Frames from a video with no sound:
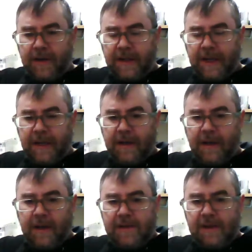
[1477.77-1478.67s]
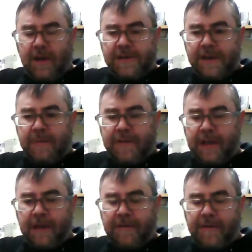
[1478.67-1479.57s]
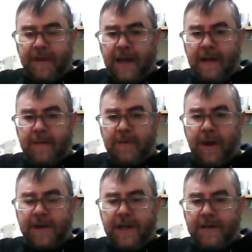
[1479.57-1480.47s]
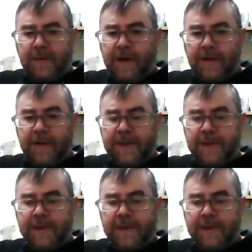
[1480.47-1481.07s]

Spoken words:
yet. So I'll set up the Git for that project or whatever.